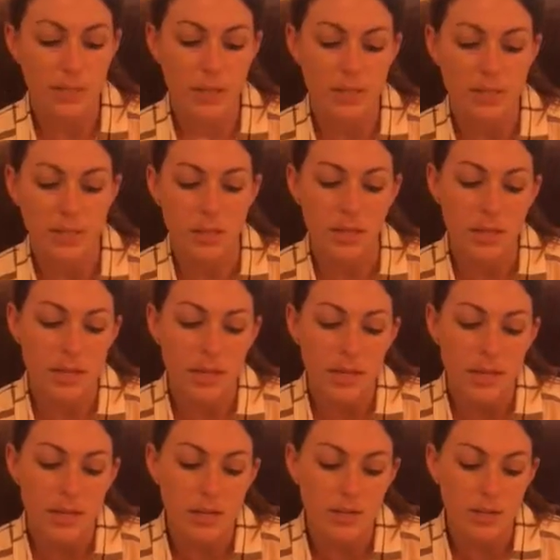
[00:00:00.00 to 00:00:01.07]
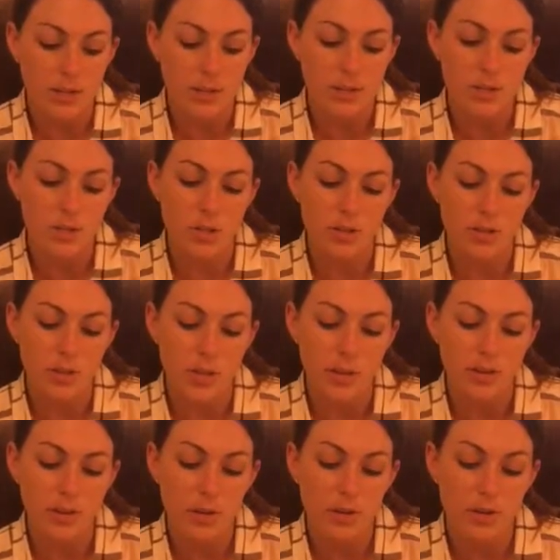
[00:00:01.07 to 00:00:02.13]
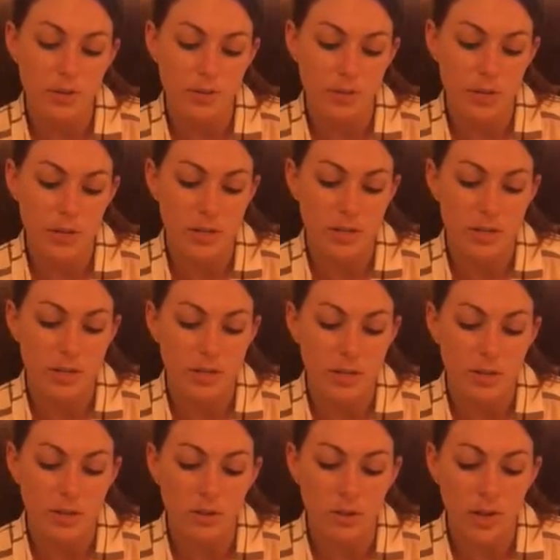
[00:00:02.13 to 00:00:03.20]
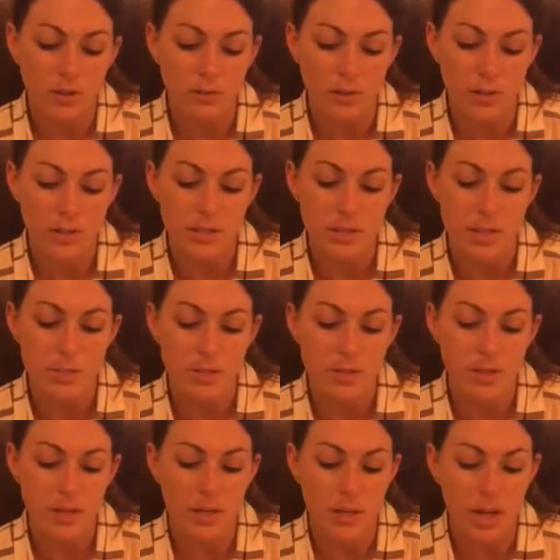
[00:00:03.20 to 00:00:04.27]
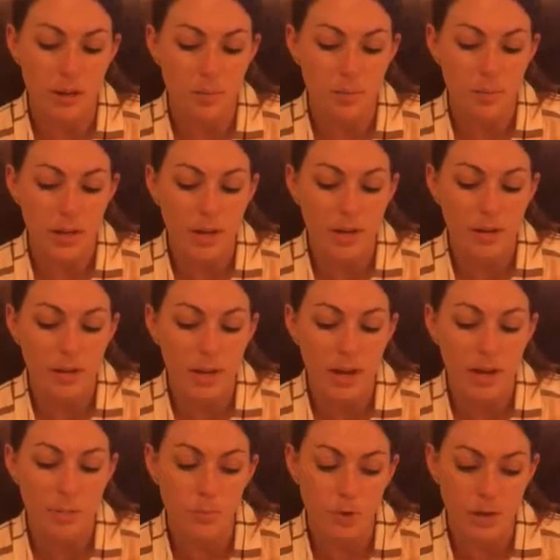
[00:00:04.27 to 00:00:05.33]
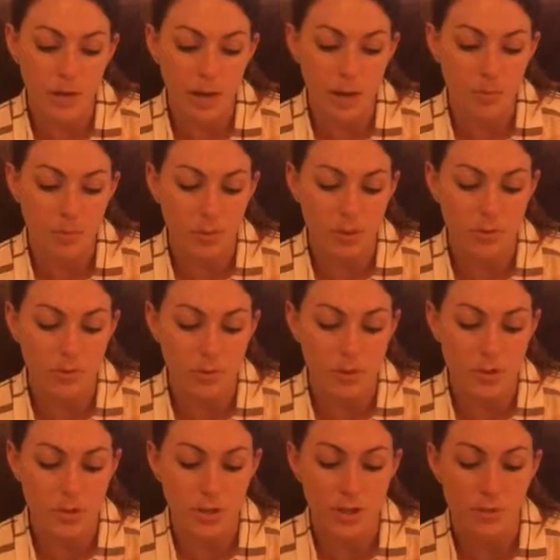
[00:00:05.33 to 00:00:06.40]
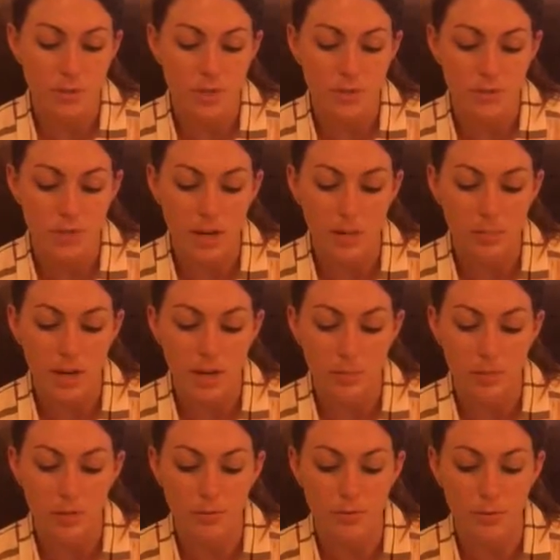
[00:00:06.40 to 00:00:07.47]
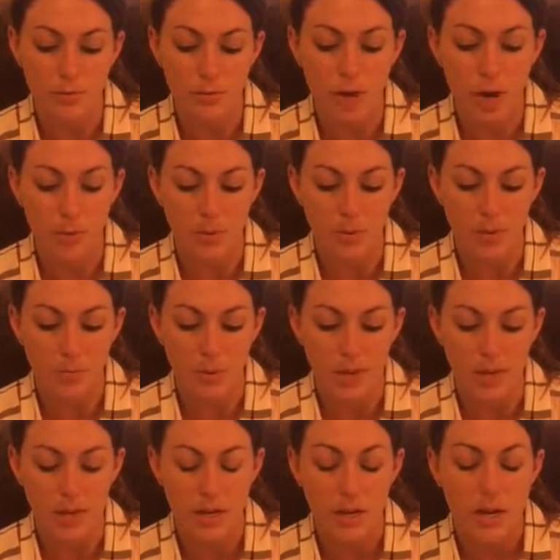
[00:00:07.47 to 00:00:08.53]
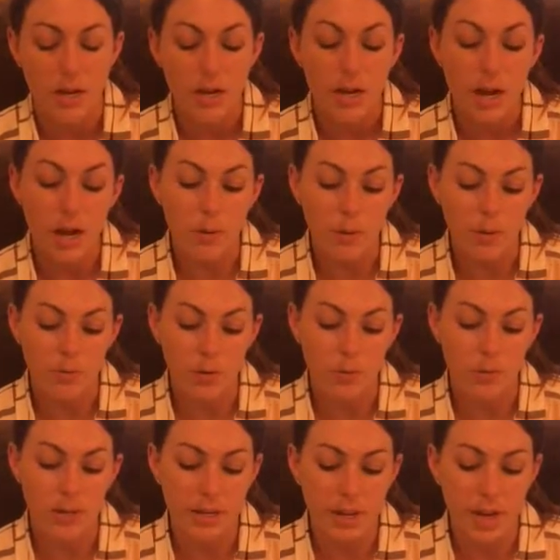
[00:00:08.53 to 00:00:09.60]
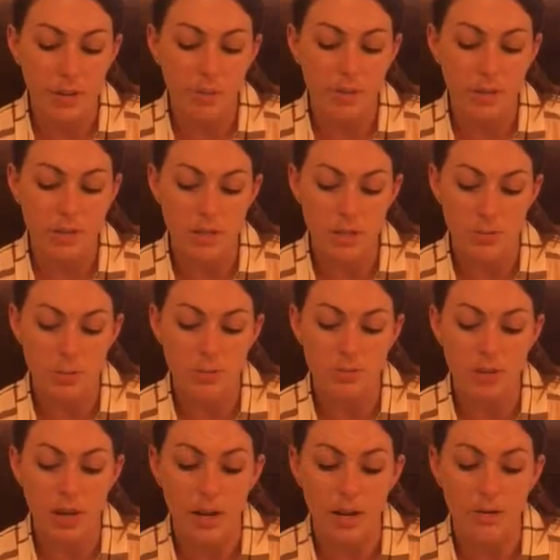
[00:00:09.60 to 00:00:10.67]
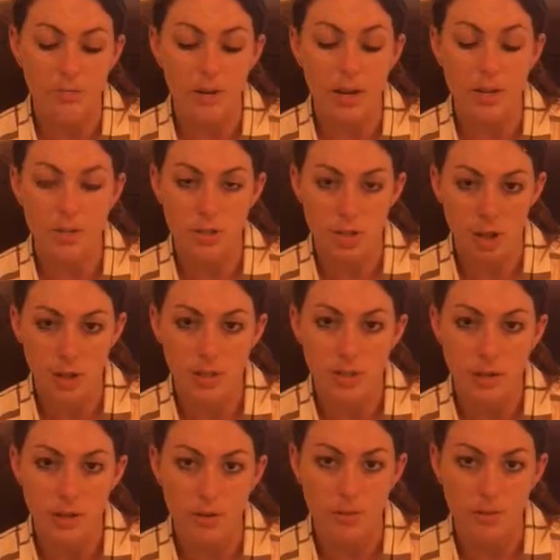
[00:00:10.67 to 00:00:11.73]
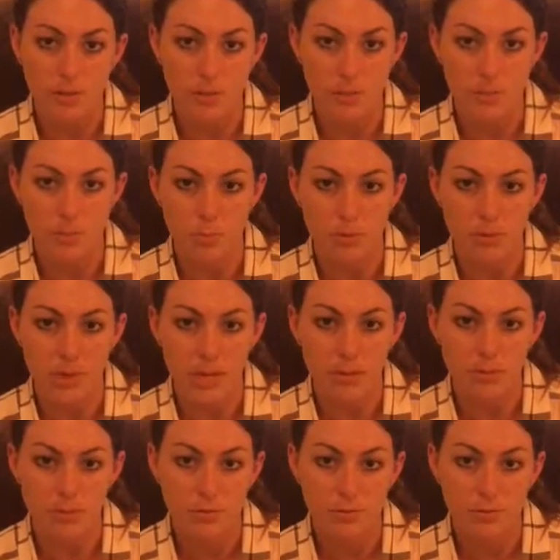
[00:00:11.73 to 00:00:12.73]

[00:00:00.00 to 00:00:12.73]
that study is that there is no significant difference in clinical efficacy between gabapentin and pregabalin for the treatment of diabetic peripheral neuropathy pain. However, pregabalin does provide faster onset of symptom relief.